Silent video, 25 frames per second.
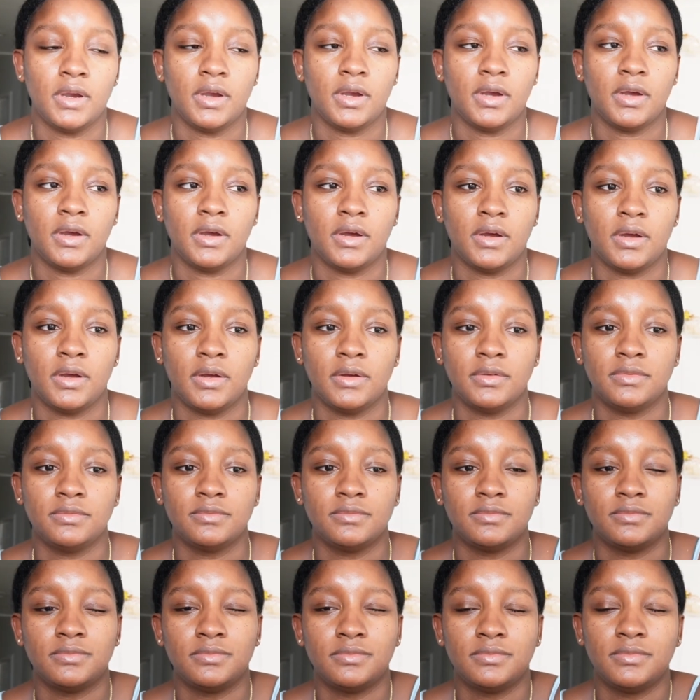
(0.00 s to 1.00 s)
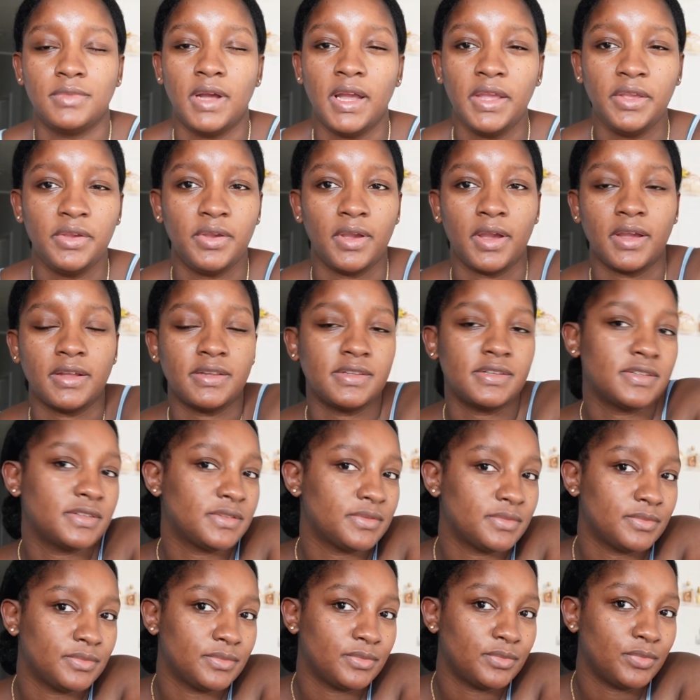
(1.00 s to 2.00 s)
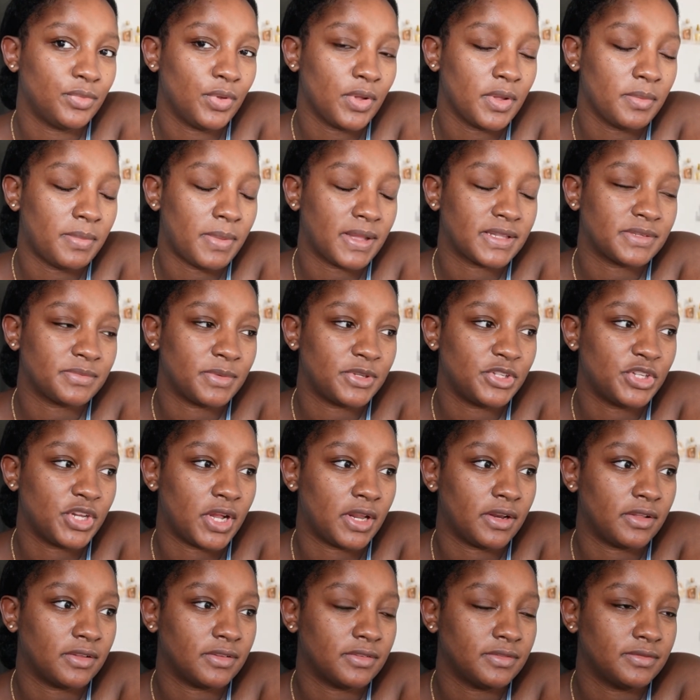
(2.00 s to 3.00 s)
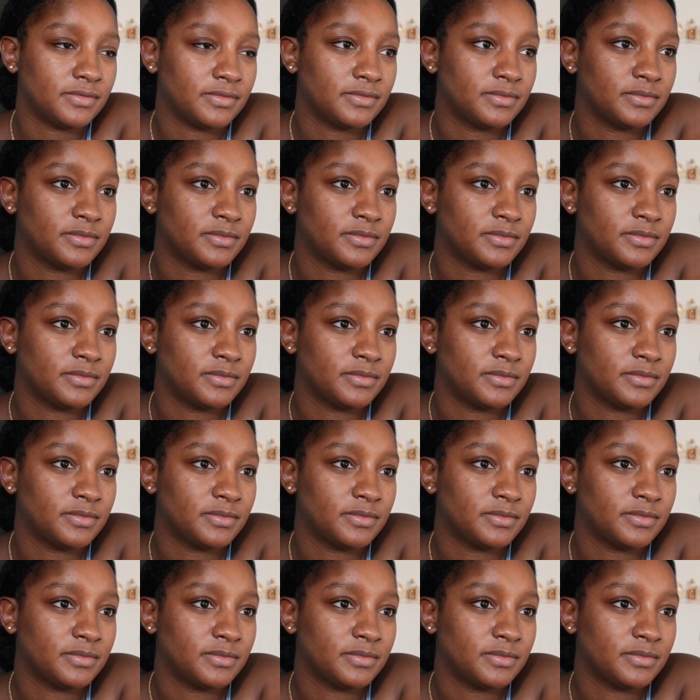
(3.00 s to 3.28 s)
Hi you guys. Welcome back to my channel.